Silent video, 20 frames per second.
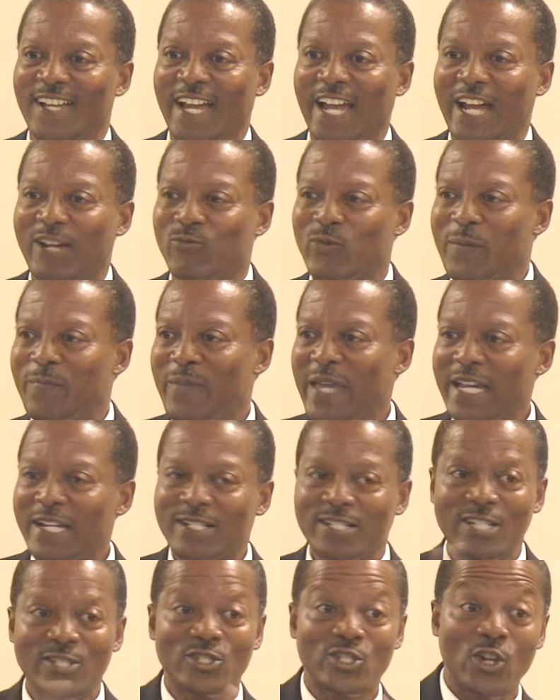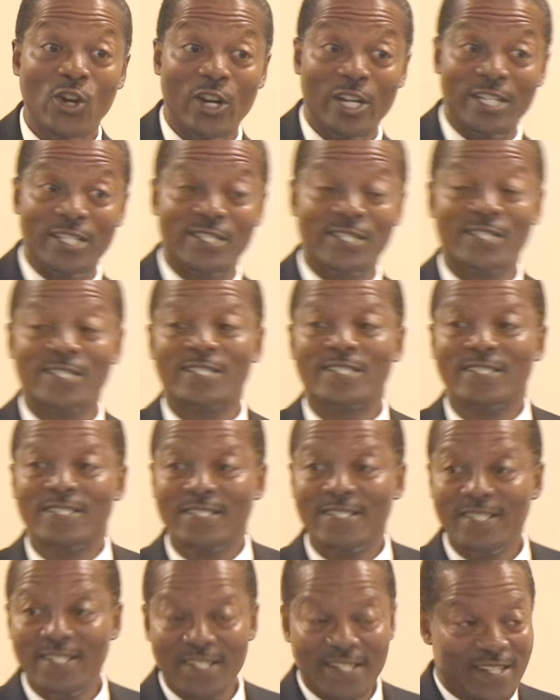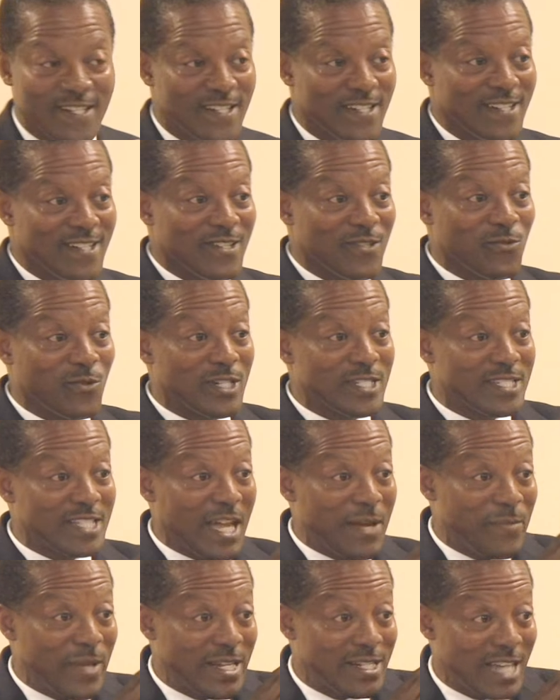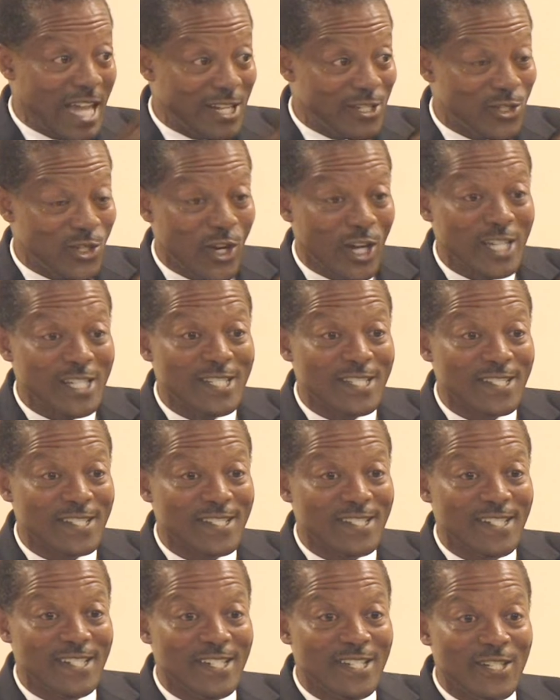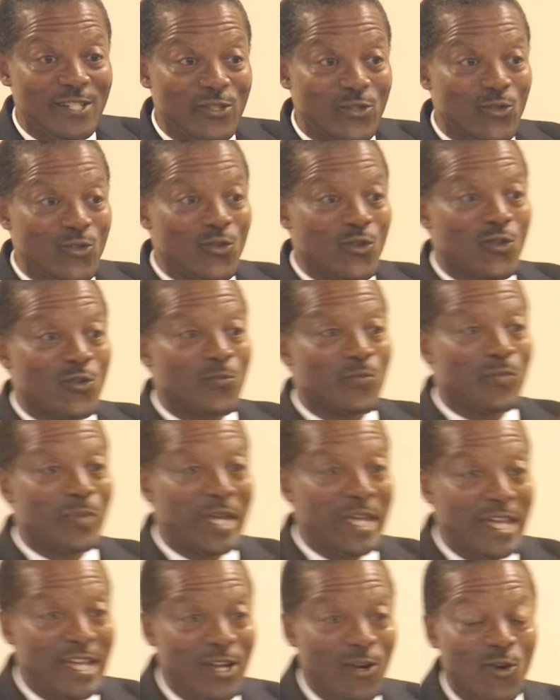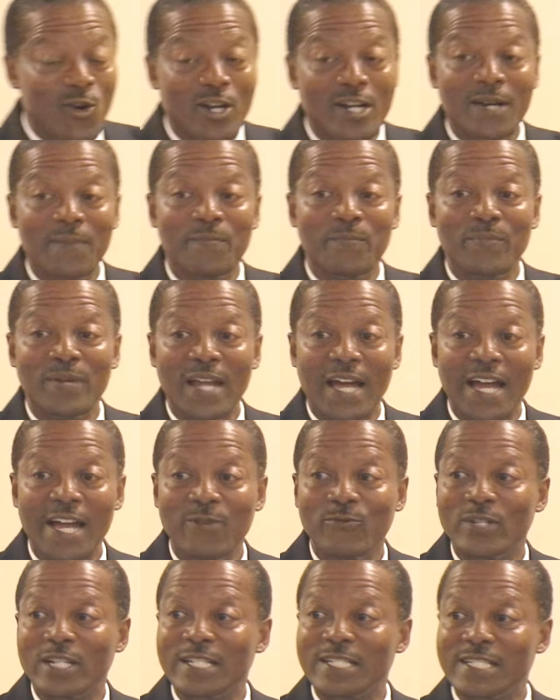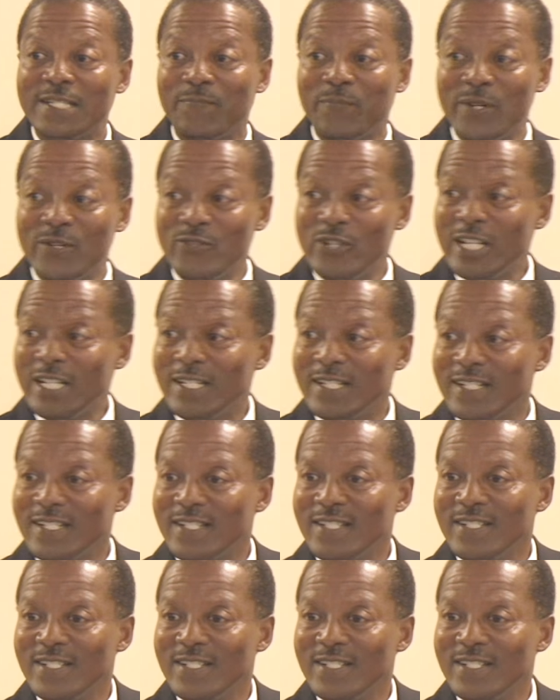And we make the choice. Once I make that choice to obey or comply with the Spirit,